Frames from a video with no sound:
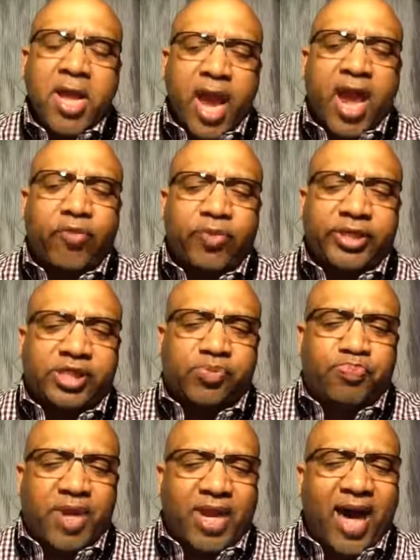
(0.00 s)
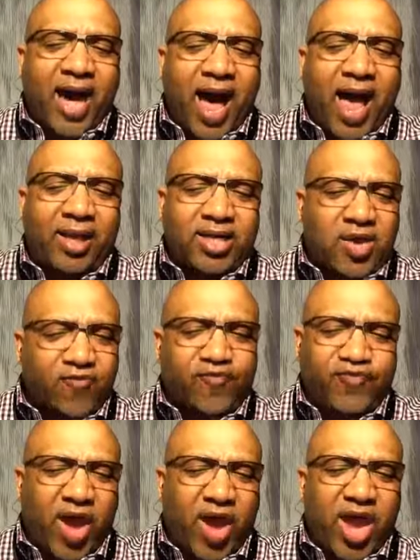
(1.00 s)
and we speak highly and
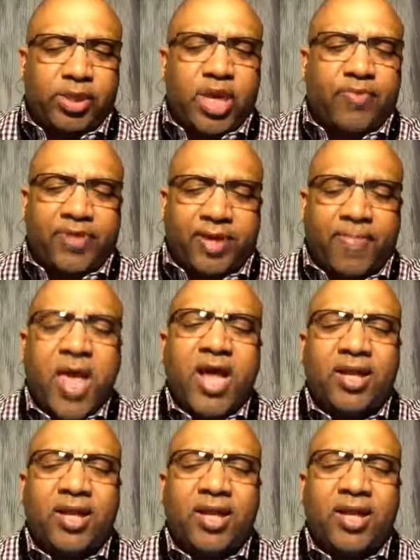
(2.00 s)
favorably of him.